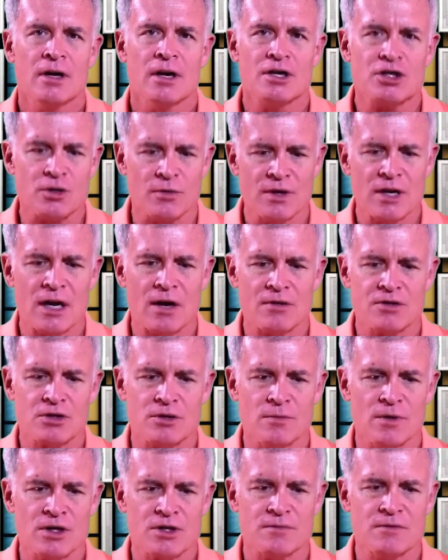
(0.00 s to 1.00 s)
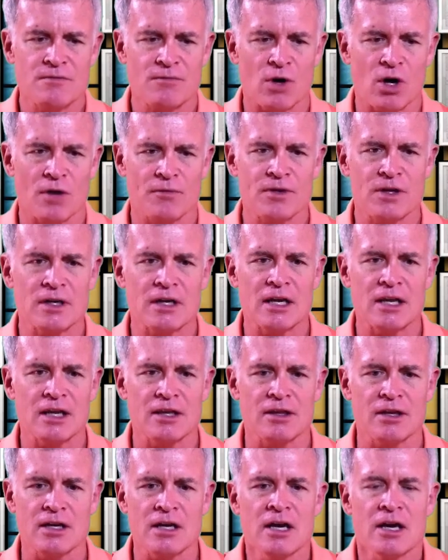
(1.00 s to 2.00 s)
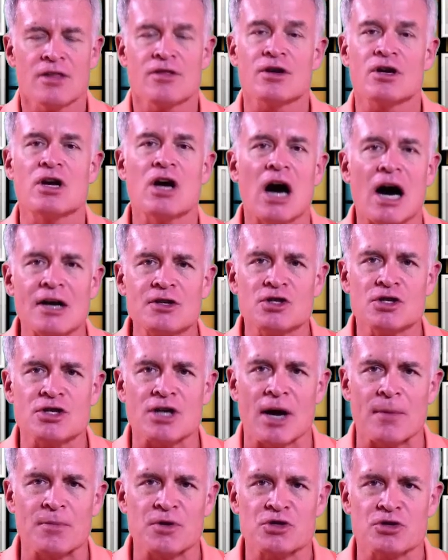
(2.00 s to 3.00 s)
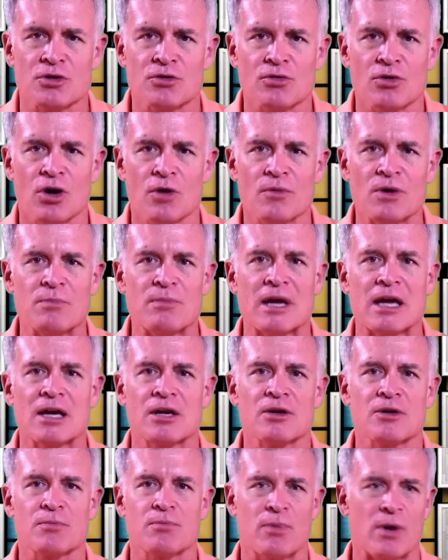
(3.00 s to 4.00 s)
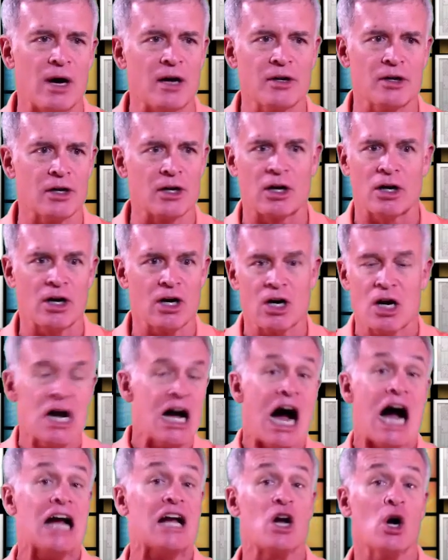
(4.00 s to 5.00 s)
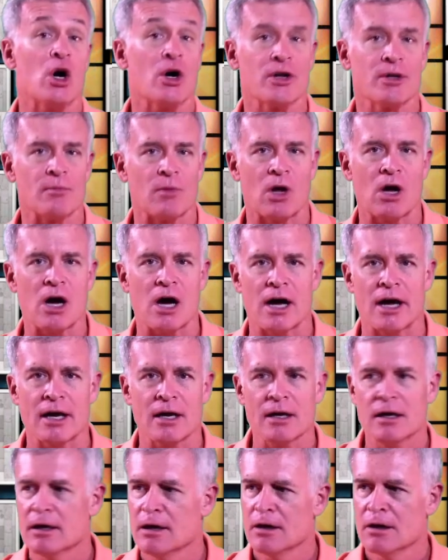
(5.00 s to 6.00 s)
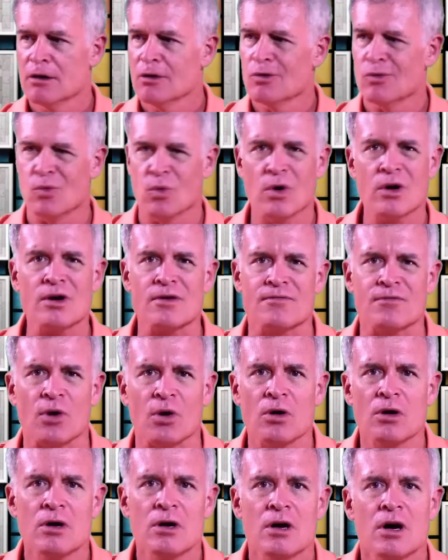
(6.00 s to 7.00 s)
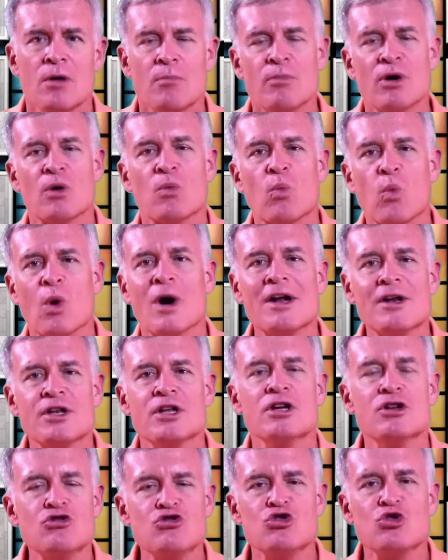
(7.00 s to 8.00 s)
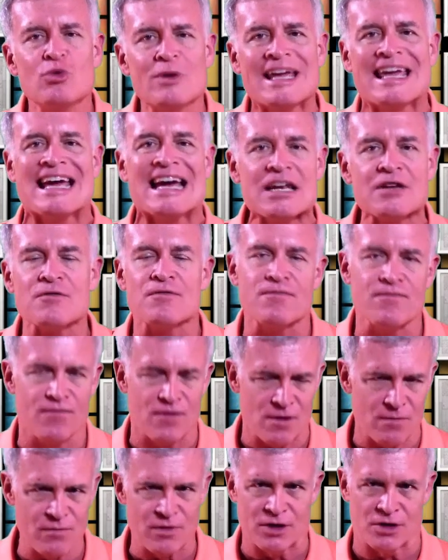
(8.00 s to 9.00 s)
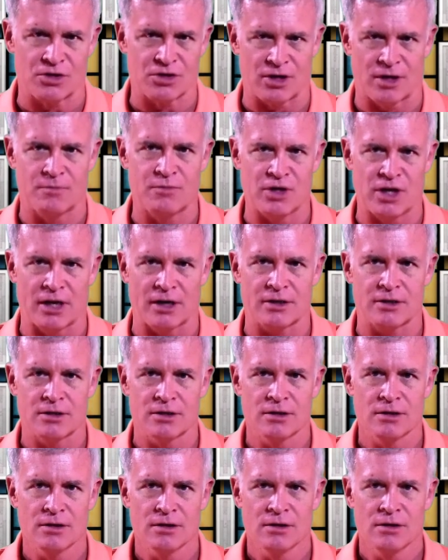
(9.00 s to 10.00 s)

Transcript: And so we now so much involved in getting the gotcha type of syndrome and being able to proudly declare, I caught him lying. Wonderful. But what did you get from the subject?